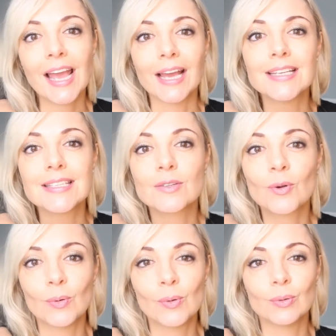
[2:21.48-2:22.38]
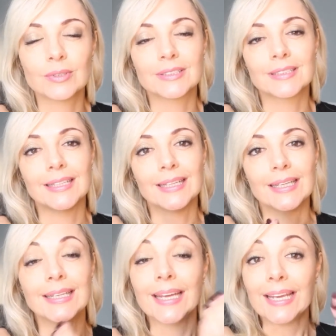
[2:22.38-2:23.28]
is called
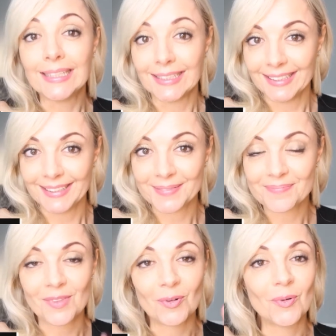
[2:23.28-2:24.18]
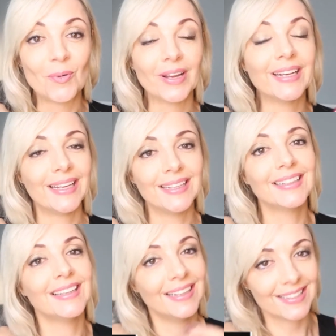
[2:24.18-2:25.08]
an INCI or an
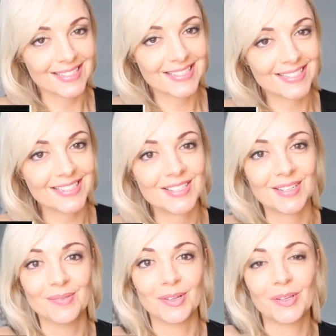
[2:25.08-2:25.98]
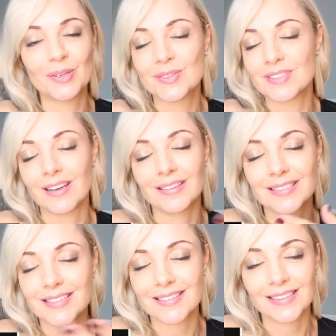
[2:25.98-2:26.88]
INCI list. So we'll use
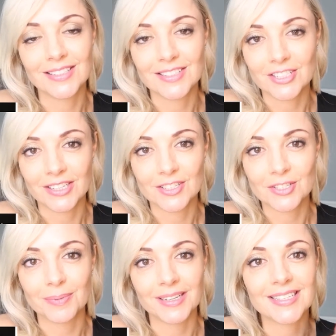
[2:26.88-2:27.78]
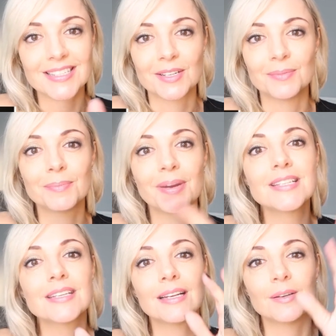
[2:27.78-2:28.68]
that interchangeably. So, but
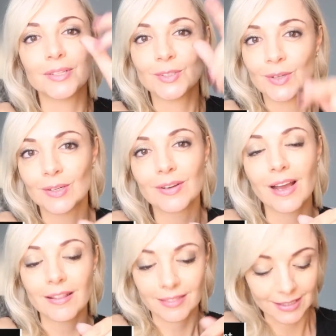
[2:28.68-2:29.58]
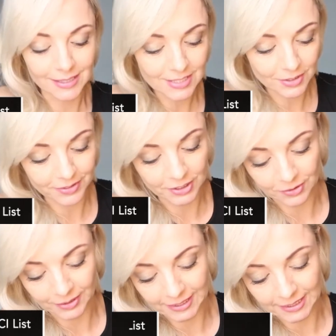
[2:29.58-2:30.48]
basically when you look at the list of
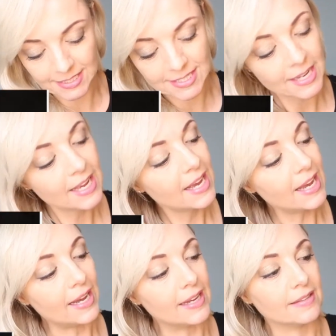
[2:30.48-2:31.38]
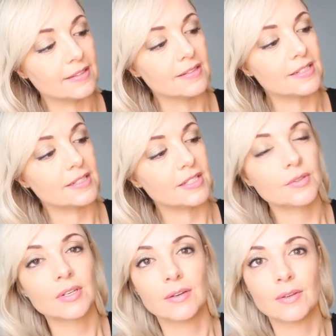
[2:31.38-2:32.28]
ingredients, and I
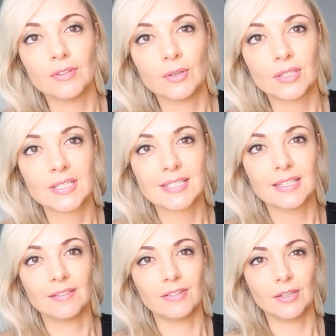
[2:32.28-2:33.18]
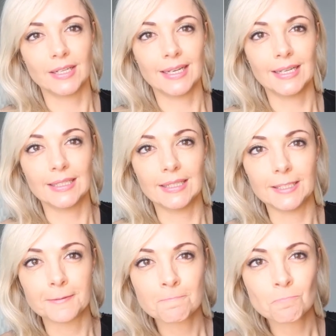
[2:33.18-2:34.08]
don't know if you can see very clearly,